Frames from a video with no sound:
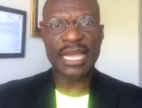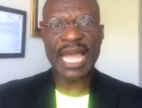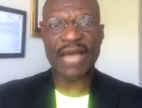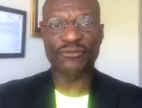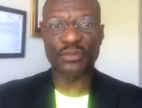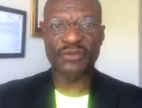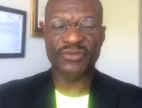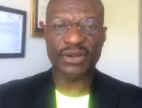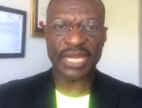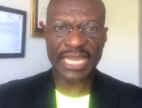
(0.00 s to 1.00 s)
have to be
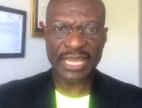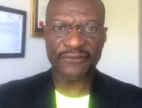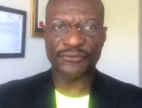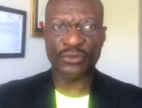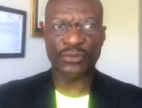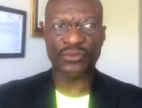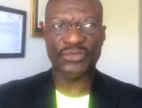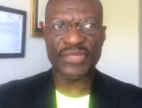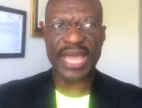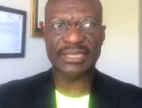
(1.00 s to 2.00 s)
very careful
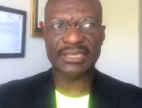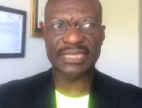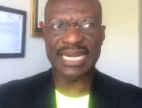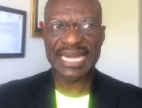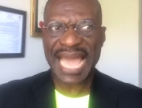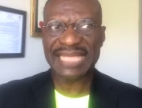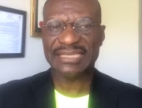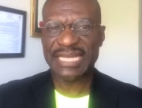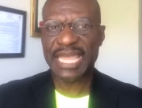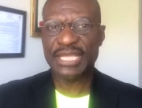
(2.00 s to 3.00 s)
that the
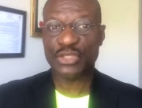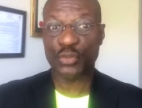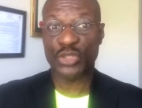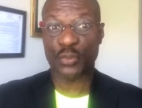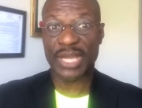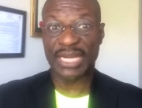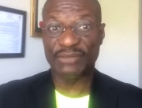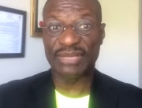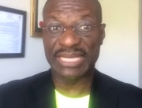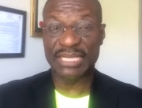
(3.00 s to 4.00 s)
last days which we are
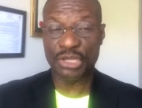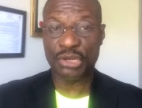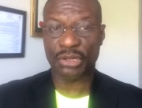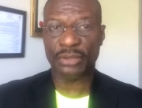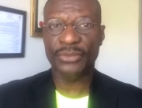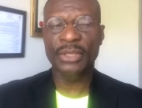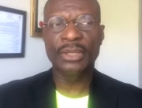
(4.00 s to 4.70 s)
living in here,